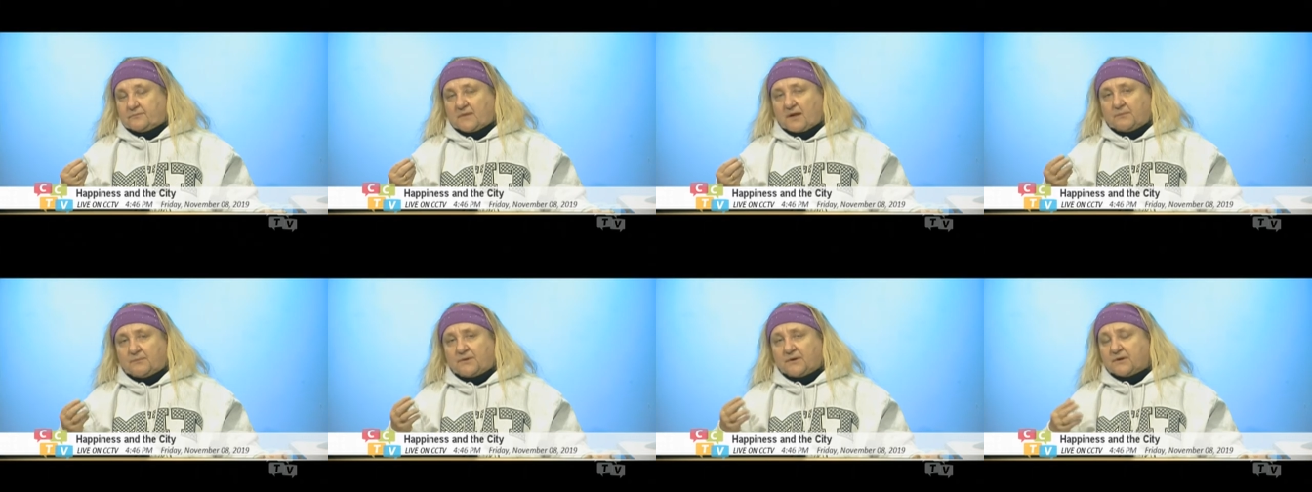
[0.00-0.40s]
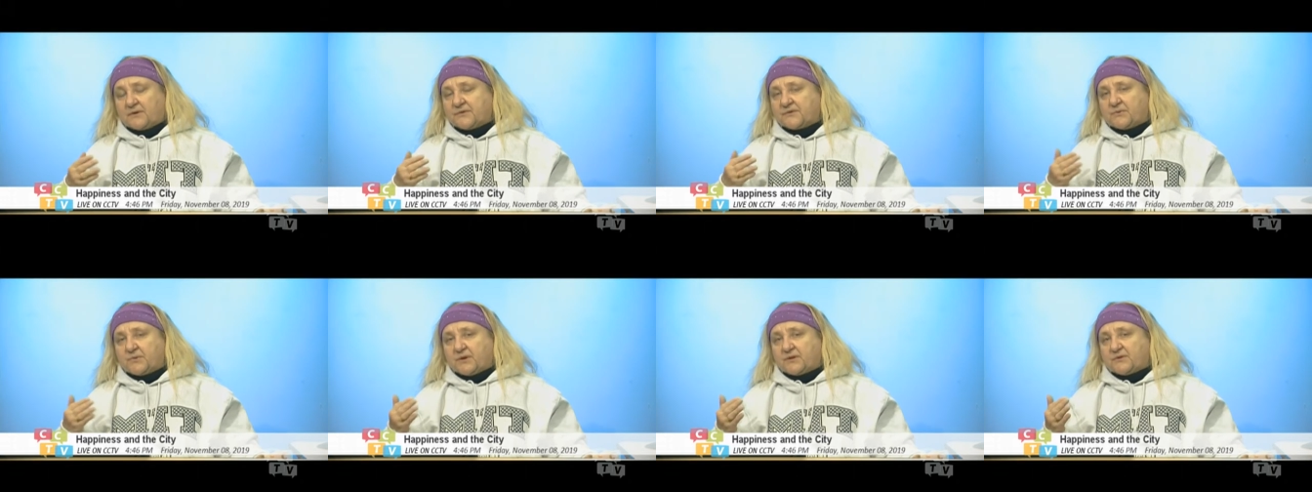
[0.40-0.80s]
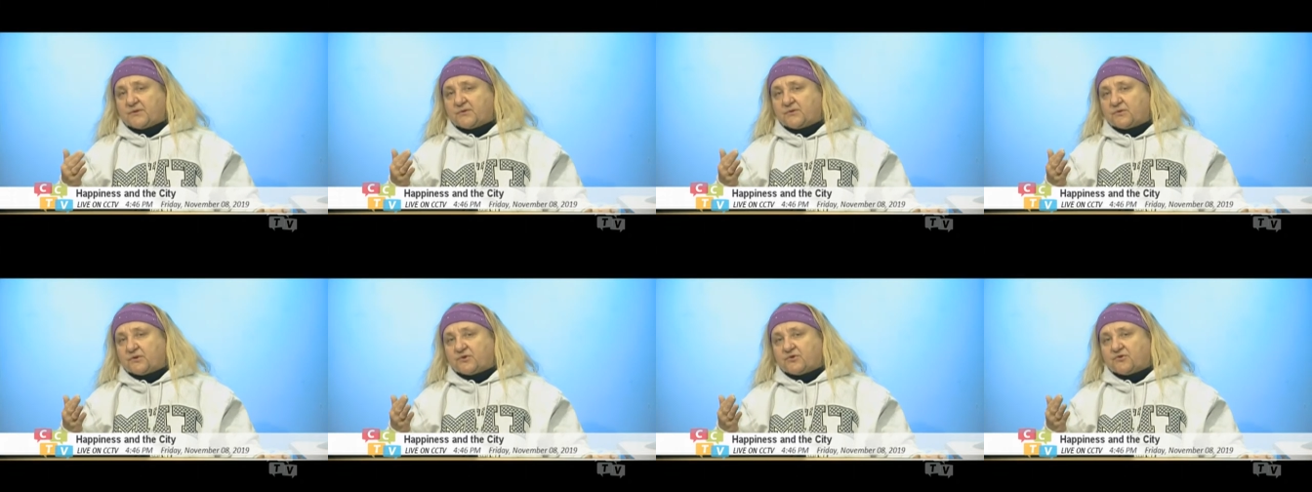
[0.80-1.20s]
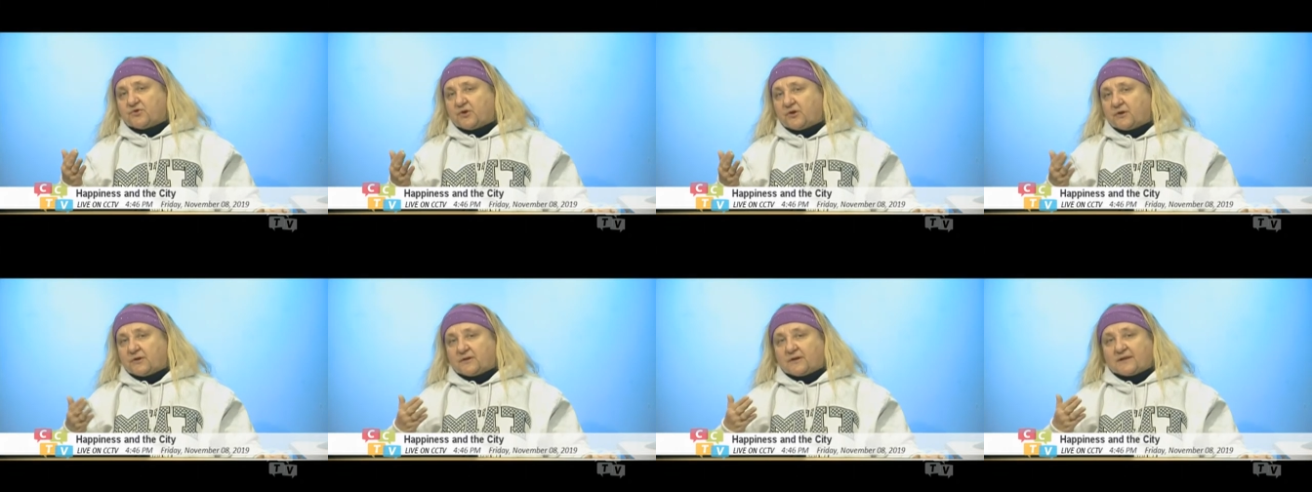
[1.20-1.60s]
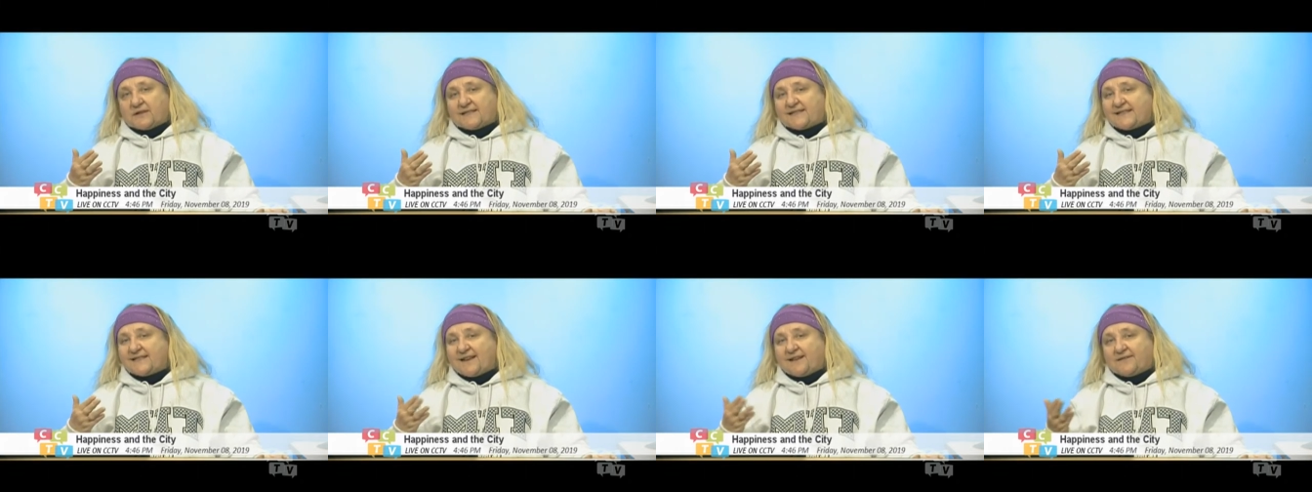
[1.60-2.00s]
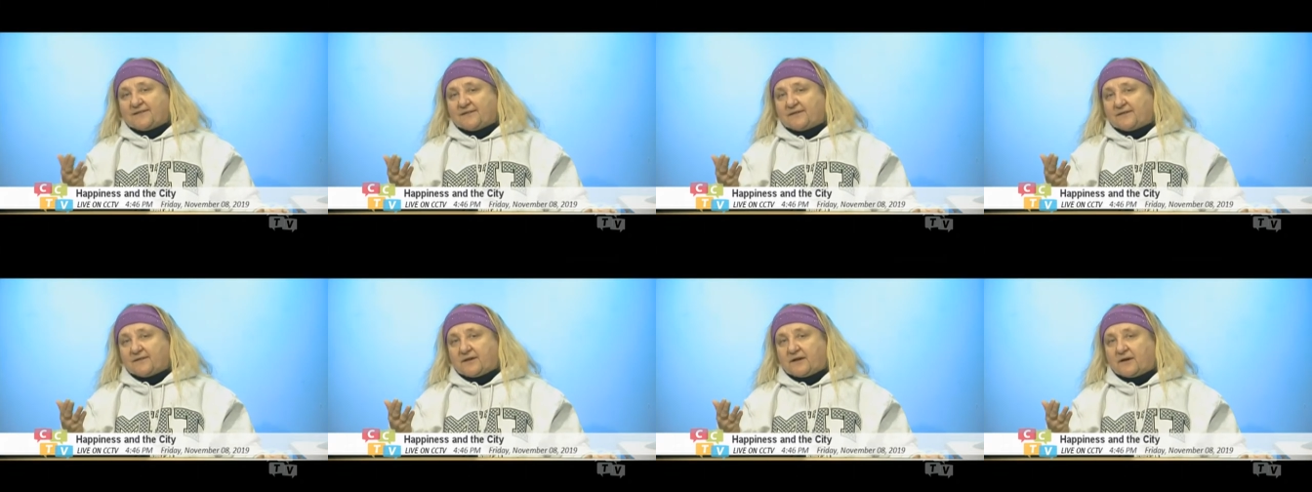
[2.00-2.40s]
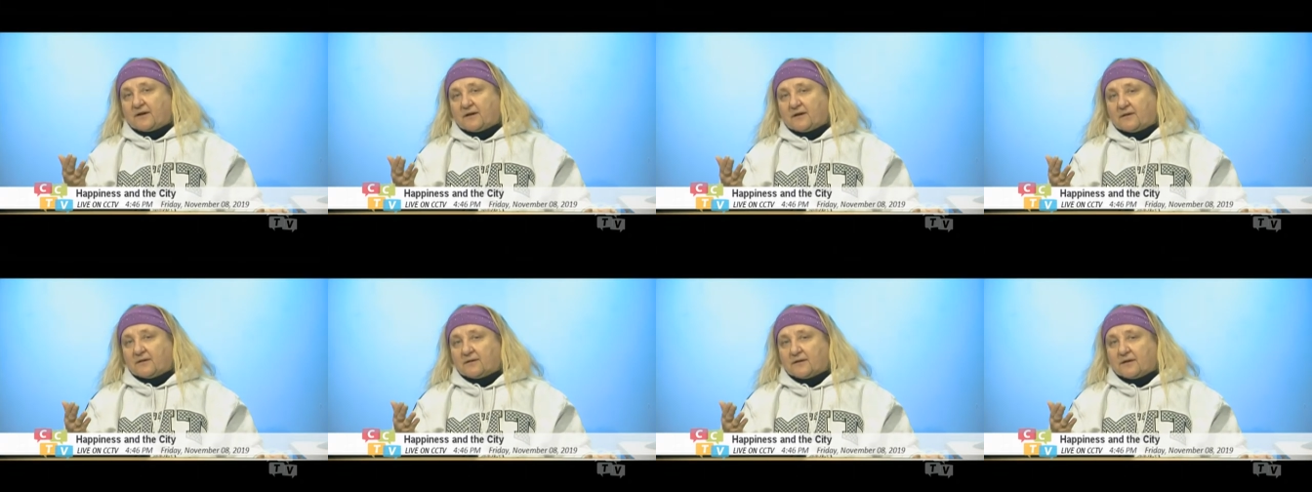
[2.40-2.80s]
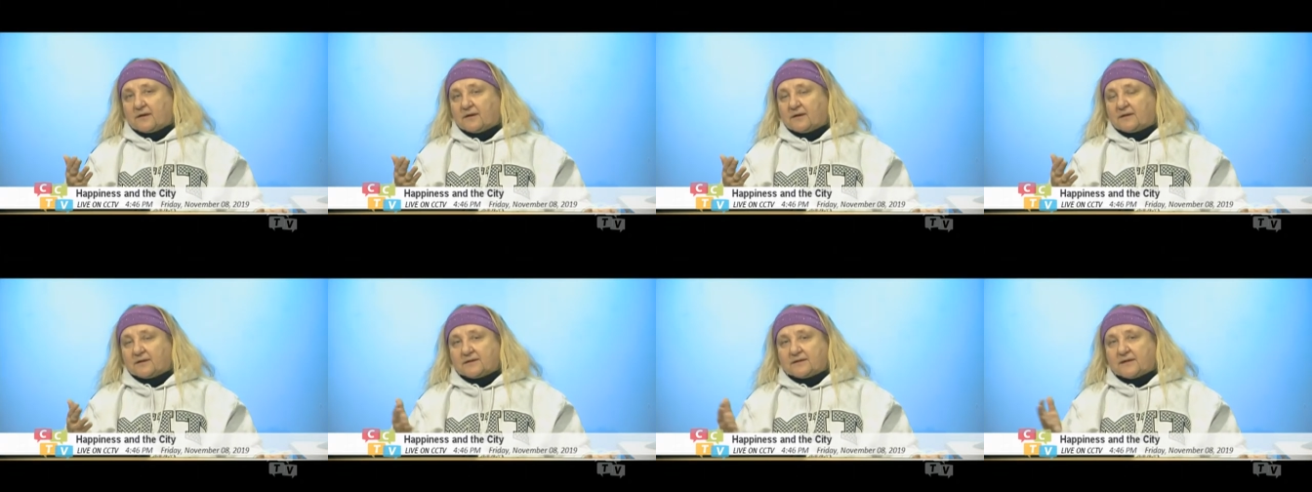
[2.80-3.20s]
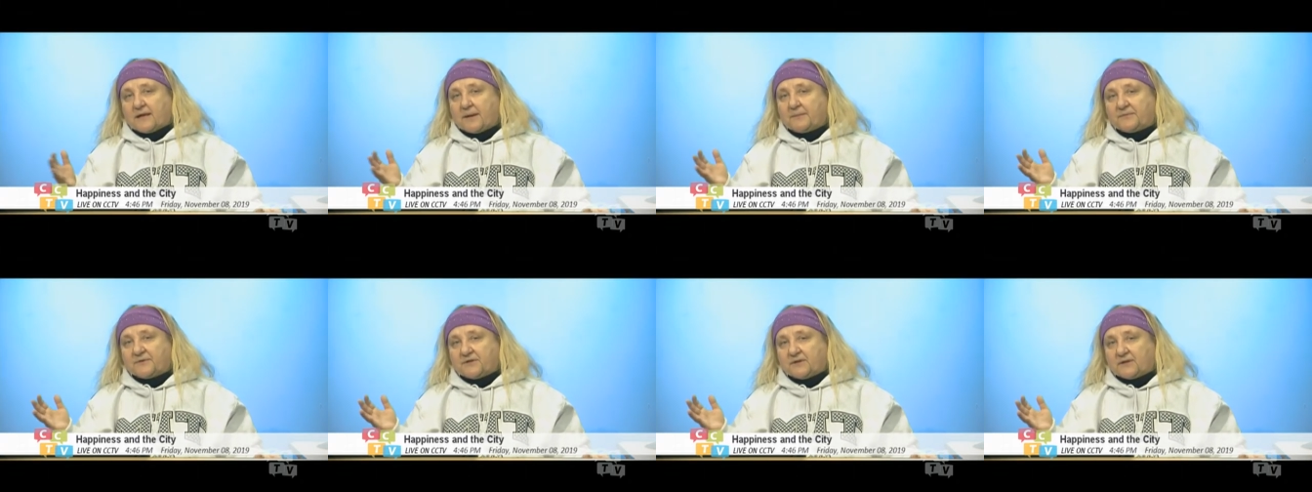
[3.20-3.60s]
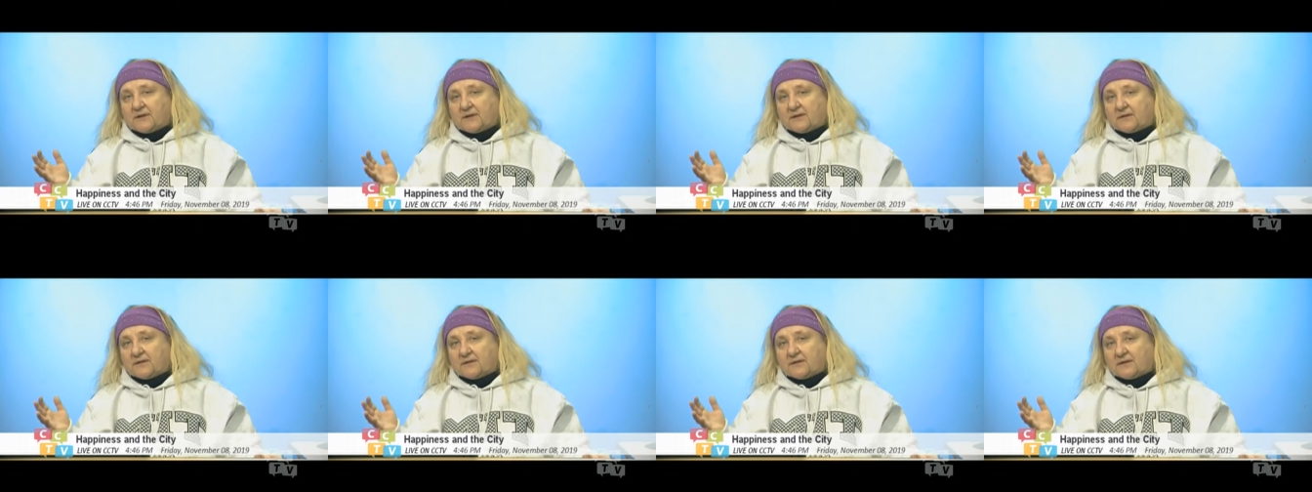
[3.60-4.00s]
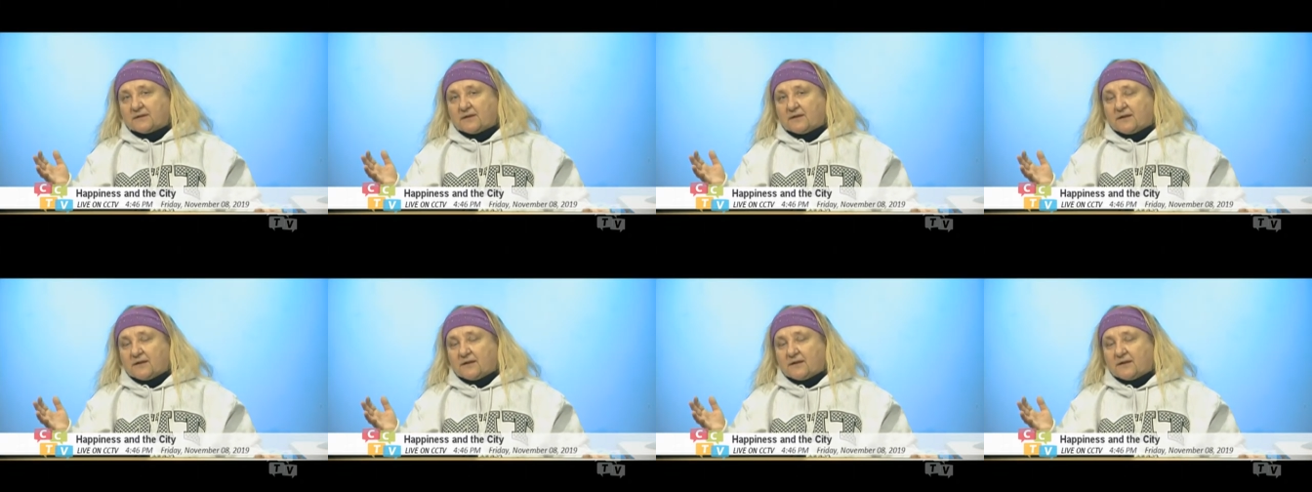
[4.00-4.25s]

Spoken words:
Because once you destroy it, there's nothing there, there's emptiness.